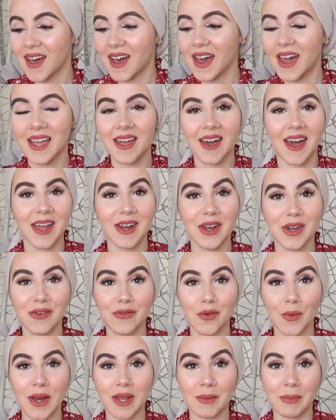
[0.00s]
i kind of
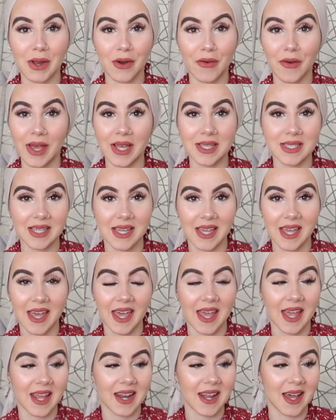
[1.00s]
went a bit crazy
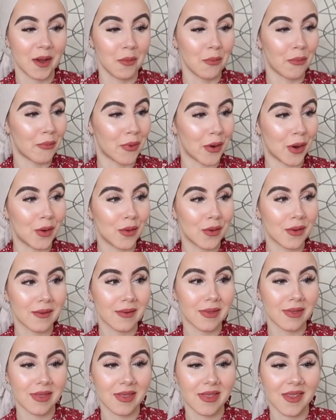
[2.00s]
and i
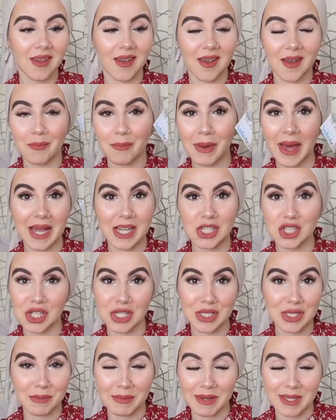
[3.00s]
broke the
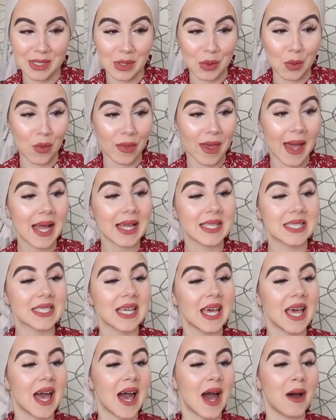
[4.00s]
packaging so please ignore that
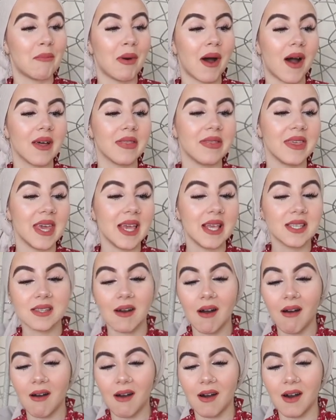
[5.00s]
but these
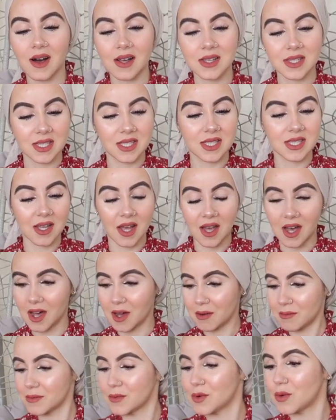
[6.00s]
are
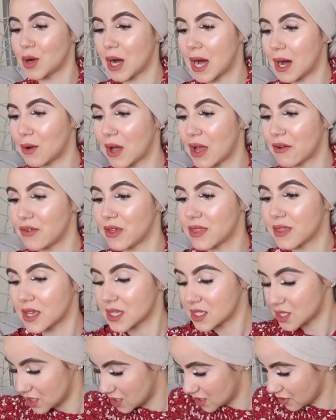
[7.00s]
some wow
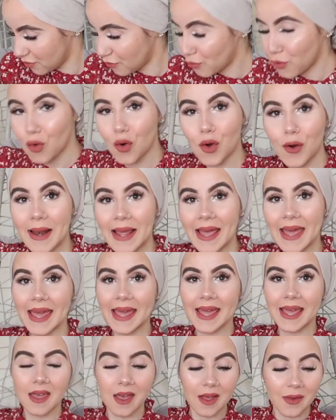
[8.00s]
everything's
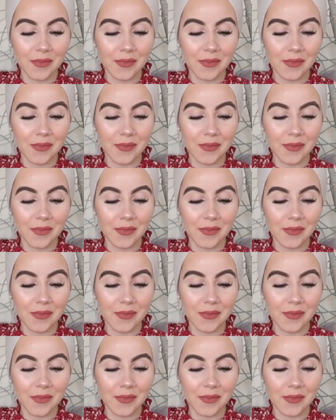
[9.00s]
falling